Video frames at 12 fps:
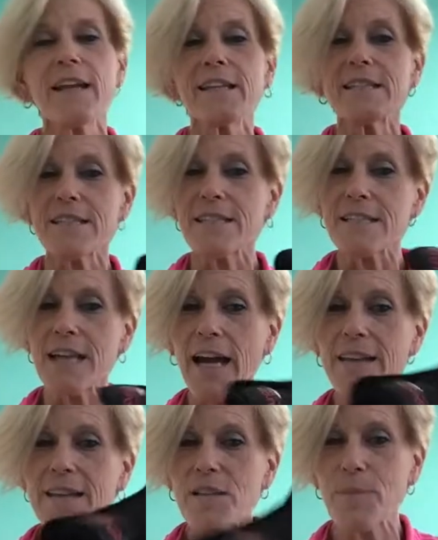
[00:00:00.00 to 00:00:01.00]
that is
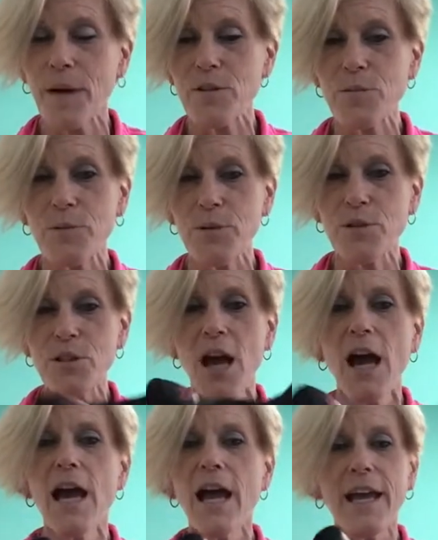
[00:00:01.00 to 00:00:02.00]
inside these bounce boots
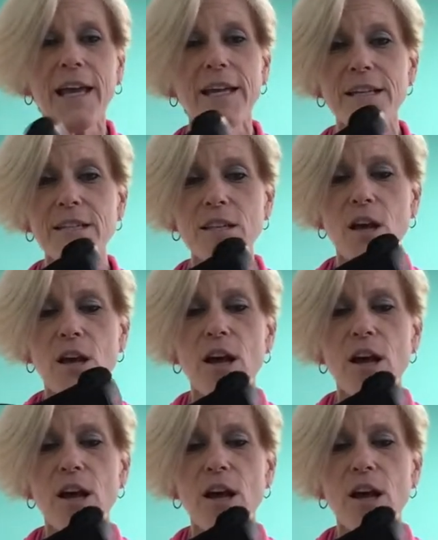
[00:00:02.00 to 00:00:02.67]
is